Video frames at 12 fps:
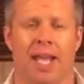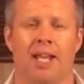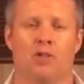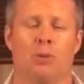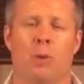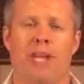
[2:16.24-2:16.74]

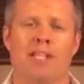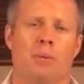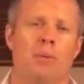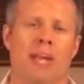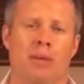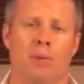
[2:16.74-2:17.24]
It's ways
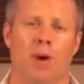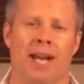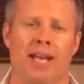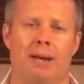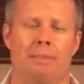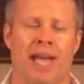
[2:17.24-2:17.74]
that we can
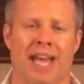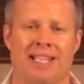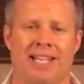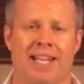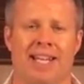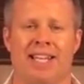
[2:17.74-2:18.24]
wind up
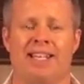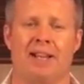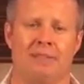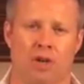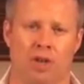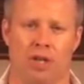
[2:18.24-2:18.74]
asking a
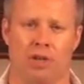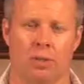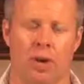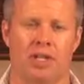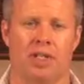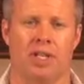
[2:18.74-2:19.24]
different
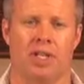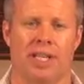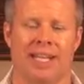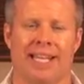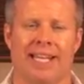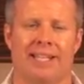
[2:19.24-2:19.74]
question
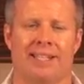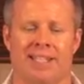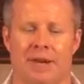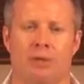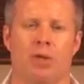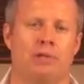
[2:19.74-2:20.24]

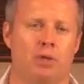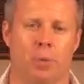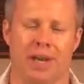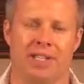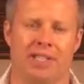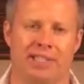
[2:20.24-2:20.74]
several different
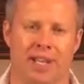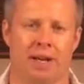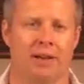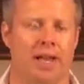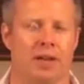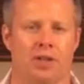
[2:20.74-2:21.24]
ways.
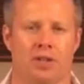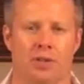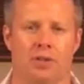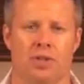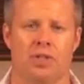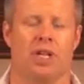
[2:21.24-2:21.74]
Interrogators
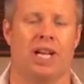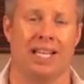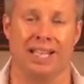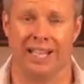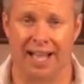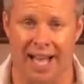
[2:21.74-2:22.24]
use this a
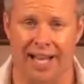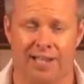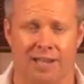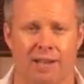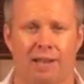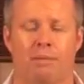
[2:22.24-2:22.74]

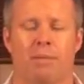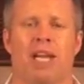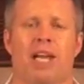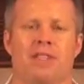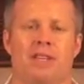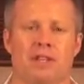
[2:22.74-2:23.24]
lot
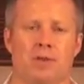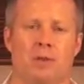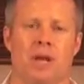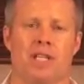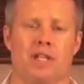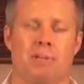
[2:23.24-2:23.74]
because these are
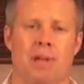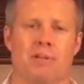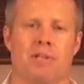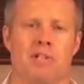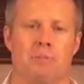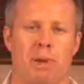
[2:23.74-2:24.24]
ways to be able
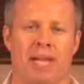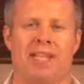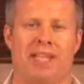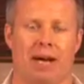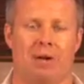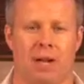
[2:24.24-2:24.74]
to
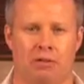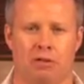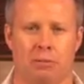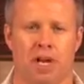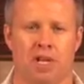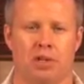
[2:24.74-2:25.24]
space out
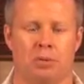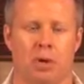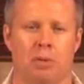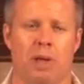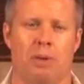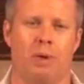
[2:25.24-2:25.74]
information
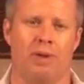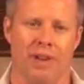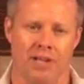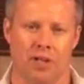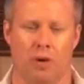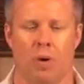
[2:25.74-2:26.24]
where maybe we've
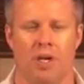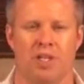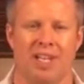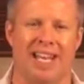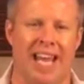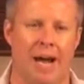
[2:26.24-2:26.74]
asked a
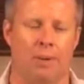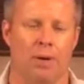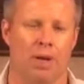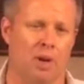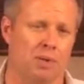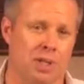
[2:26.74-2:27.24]
question an hour
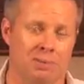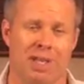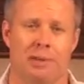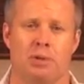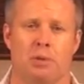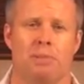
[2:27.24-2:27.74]
ago.
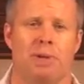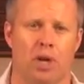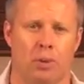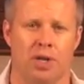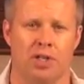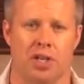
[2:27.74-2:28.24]
Sometimes a
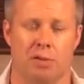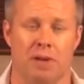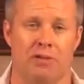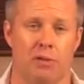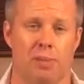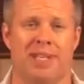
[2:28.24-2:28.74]
repeat question can
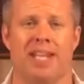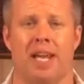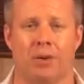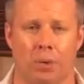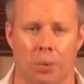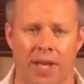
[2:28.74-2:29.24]
be from a
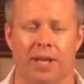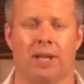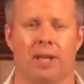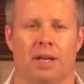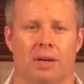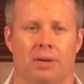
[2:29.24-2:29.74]
day or a week
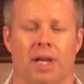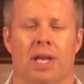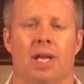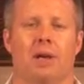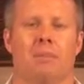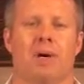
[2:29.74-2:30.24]
ago,
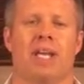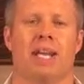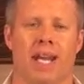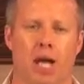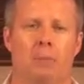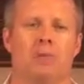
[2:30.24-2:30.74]
but
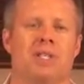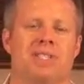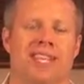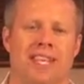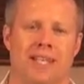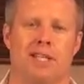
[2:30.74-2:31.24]
it helps
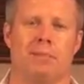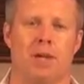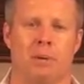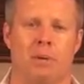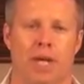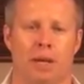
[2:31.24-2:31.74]
us again to
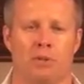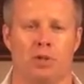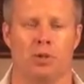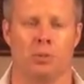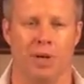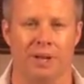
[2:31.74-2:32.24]
be able
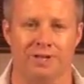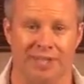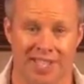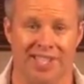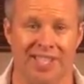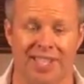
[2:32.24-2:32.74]
to
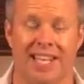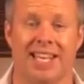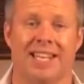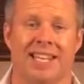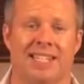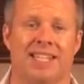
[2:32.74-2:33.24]
revisit
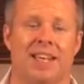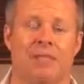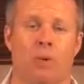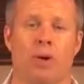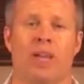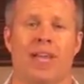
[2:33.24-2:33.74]
to see
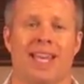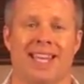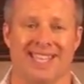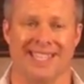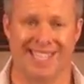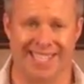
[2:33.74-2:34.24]
if we're getting
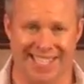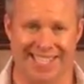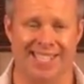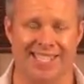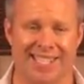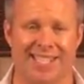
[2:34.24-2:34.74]

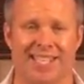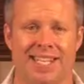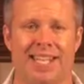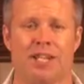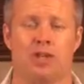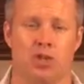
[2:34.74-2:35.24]

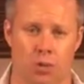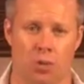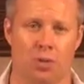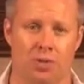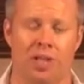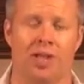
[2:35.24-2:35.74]
consistency and
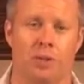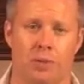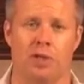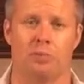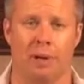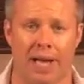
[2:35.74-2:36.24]
truth in the
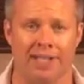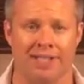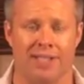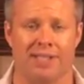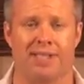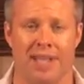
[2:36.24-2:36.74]

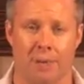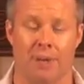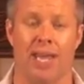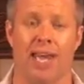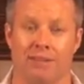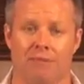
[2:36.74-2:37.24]
responses that
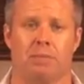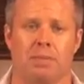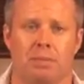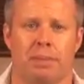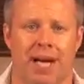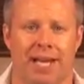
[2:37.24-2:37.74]
we're getting from
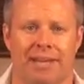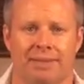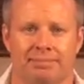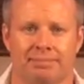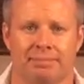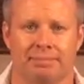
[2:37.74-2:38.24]
somebody.
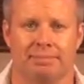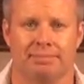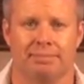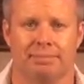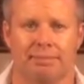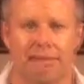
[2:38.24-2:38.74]

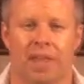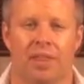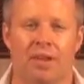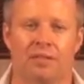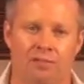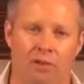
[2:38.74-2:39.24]

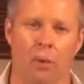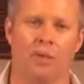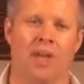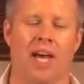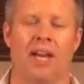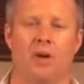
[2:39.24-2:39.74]
The
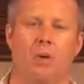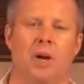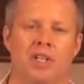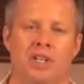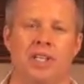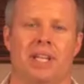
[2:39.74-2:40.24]
fourth kind of
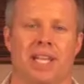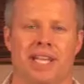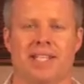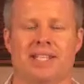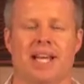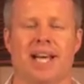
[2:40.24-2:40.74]
question
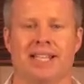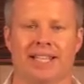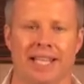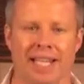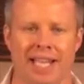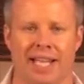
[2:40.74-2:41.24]
is a
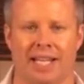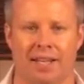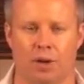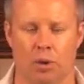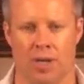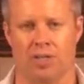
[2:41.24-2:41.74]

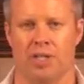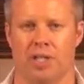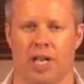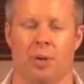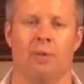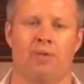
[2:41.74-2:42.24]
leading
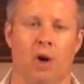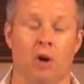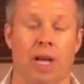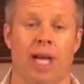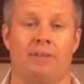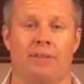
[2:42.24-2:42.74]
question, and we've all
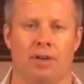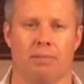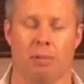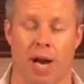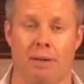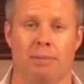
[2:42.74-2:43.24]
kind of
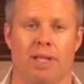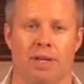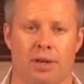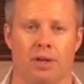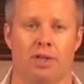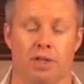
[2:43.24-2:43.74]
probably
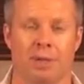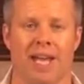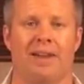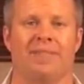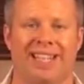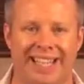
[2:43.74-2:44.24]
heard some
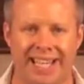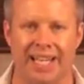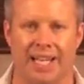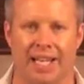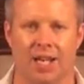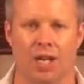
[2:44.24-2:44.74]
kind of a
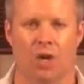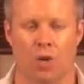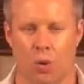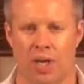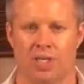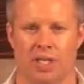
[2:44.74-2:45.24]
leading
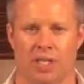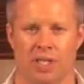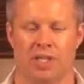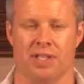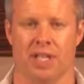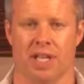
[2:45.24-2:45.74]
question
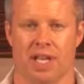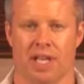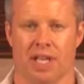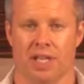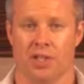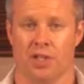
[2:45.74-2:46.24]
is,
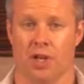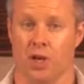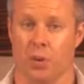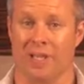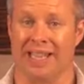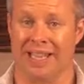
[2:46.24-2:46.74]
so
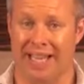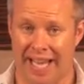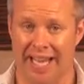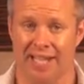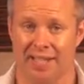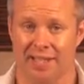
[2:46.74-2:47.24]
you would
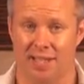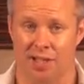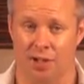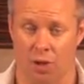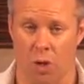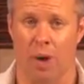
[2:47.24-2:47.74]
like
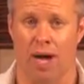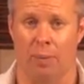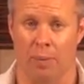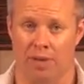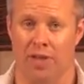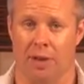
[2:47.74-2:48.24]
to go
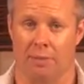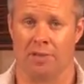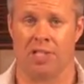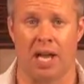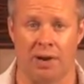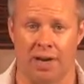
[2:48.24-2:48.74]
out with them
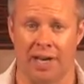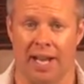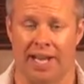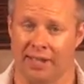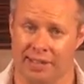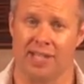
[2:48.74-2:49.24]
Saturday
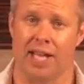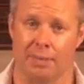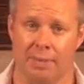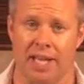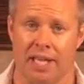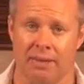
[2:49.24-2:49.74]
night instead
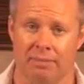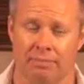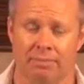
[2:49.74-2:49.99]
of me?